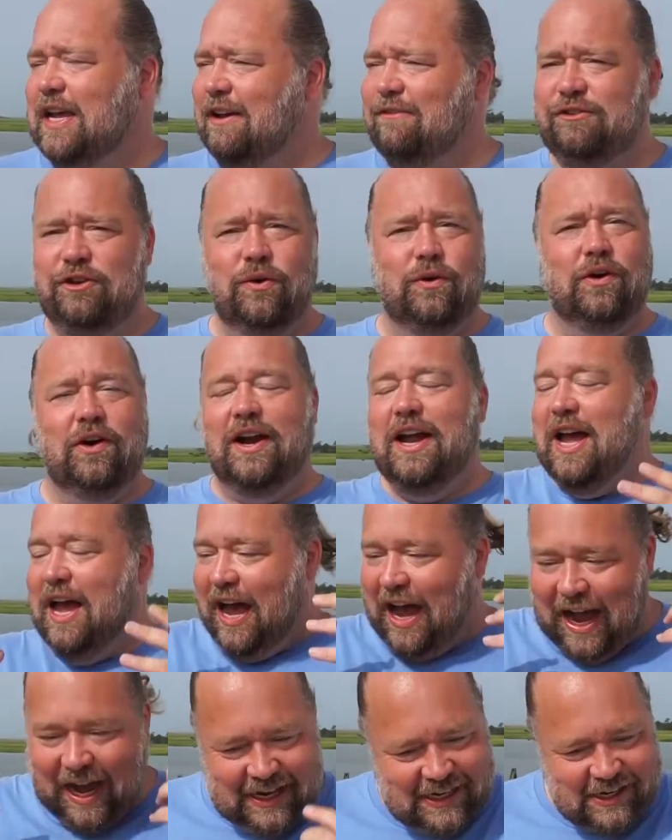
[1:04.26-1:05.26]
if you're
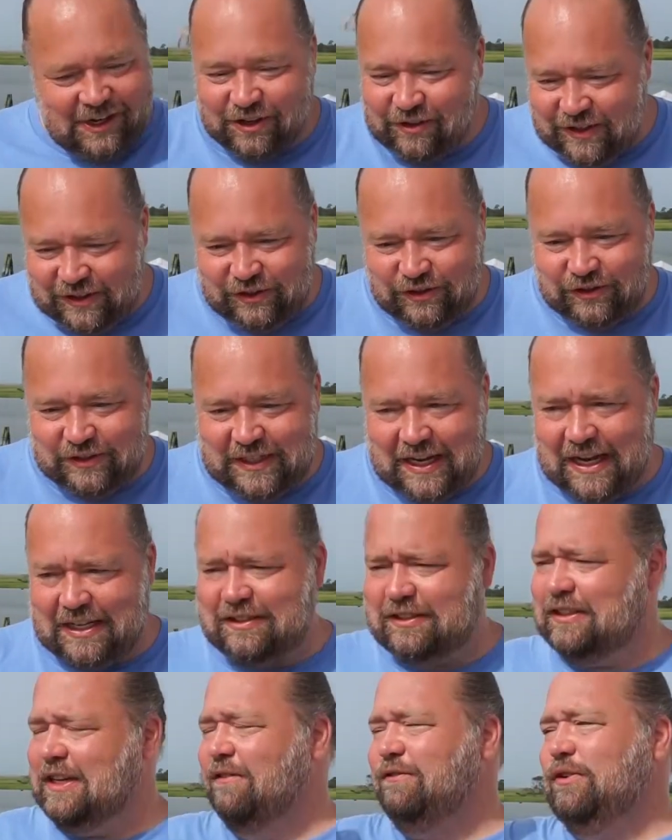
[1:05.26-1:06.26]
hiding underneath your
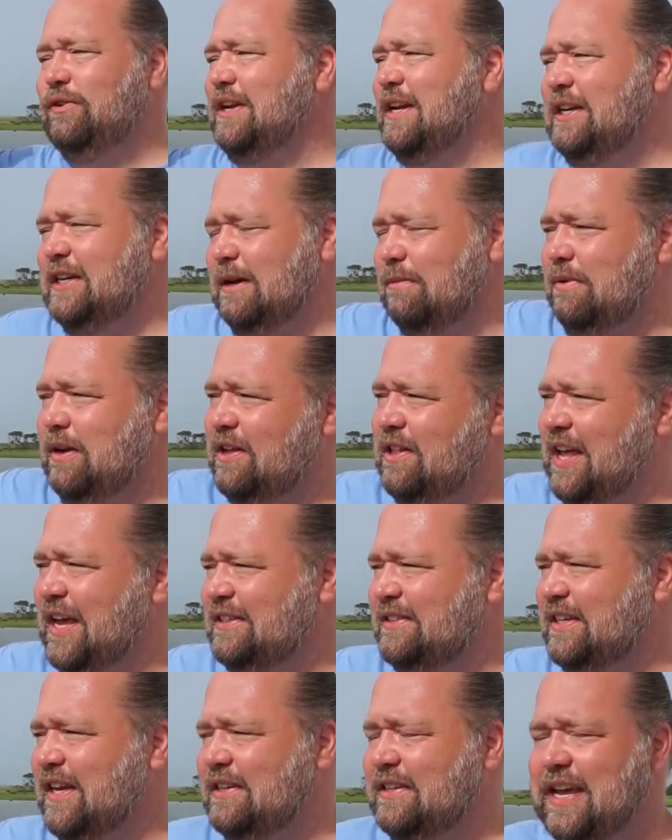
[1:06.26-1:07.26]
desk, if you didn't come to
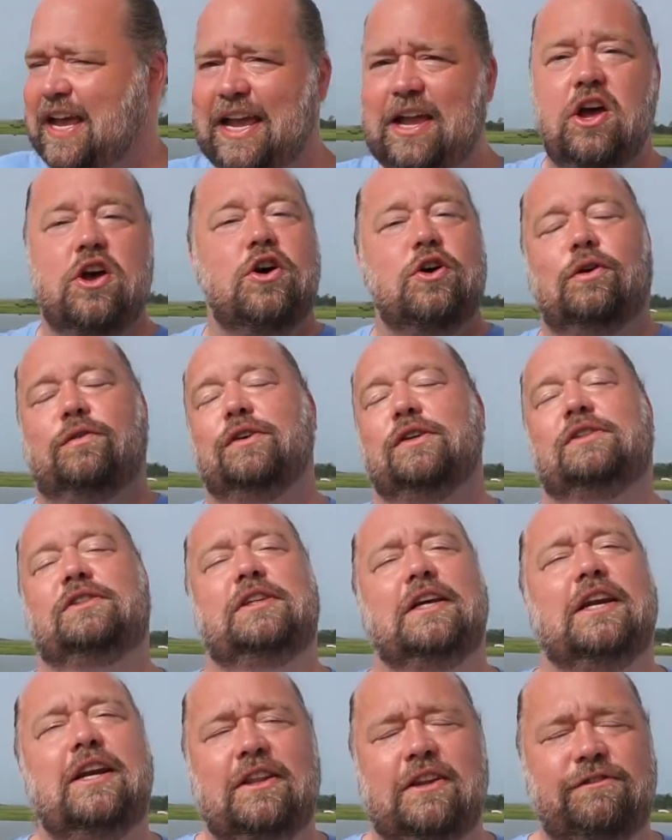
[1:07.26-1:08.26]
class that day, or if you're
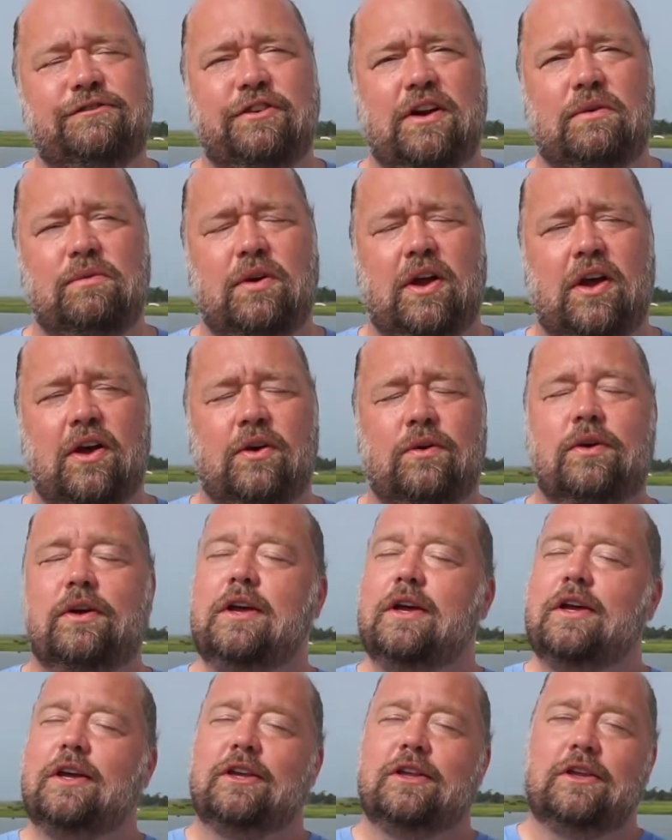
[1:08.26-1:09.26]
sitting in the front row,
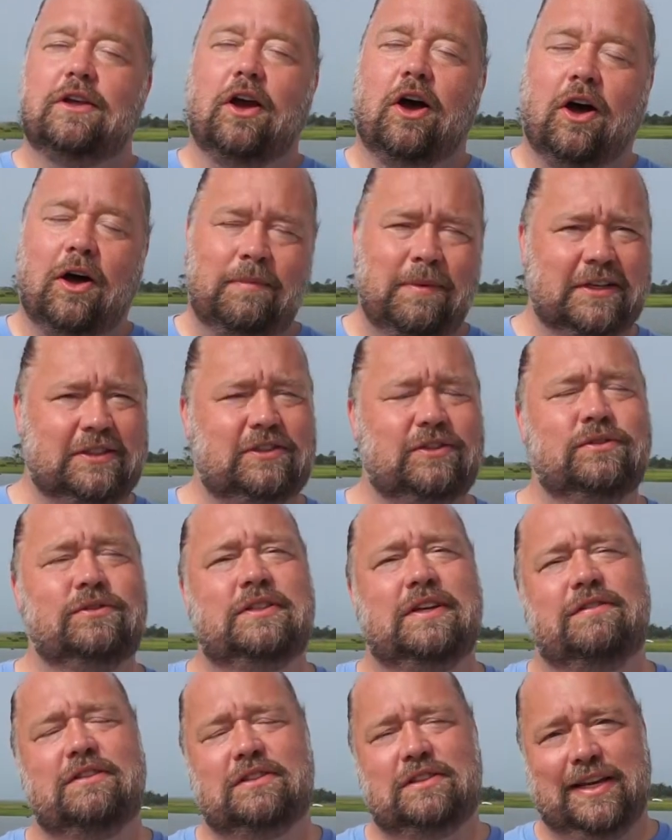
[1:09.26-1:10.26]
all my
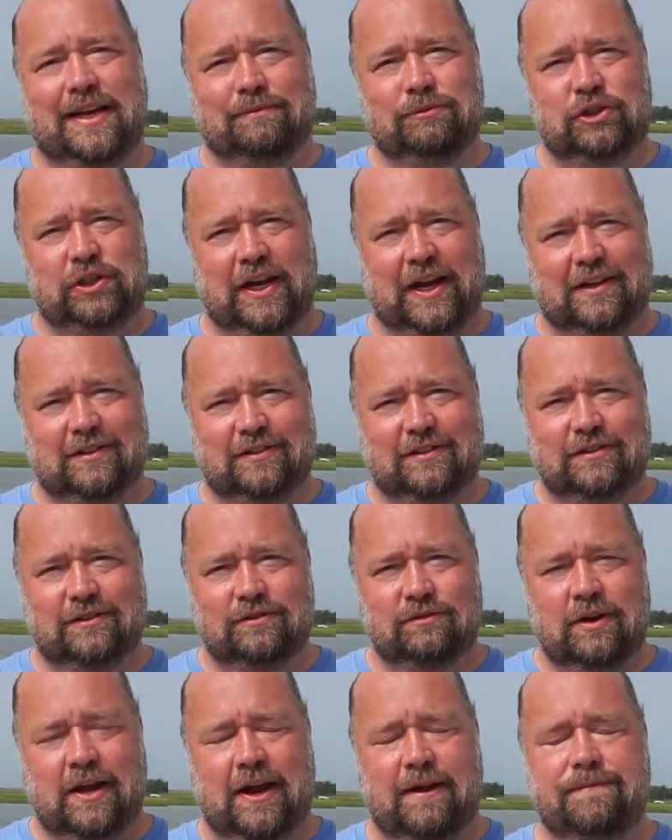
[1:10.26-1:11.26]
students have the same chance,
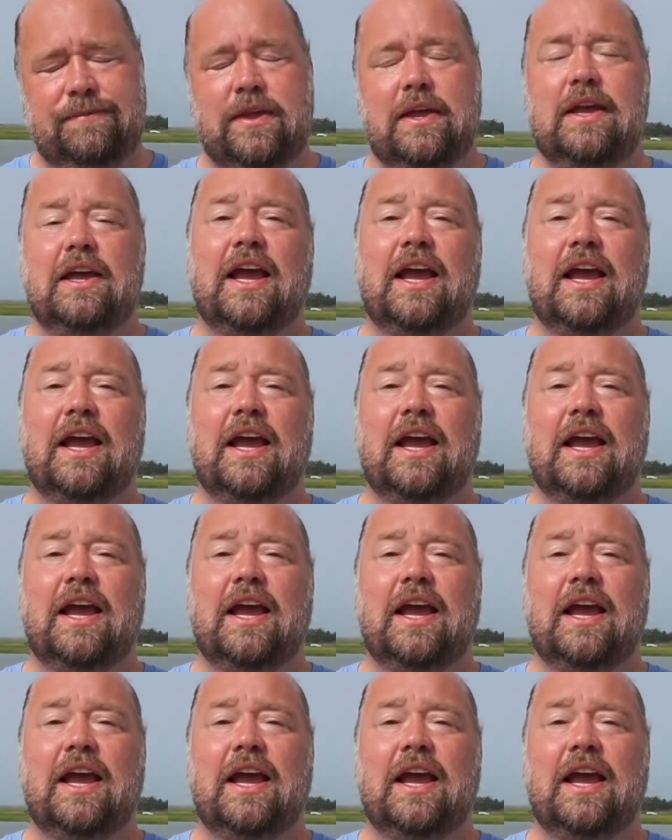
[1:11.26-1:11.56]
right?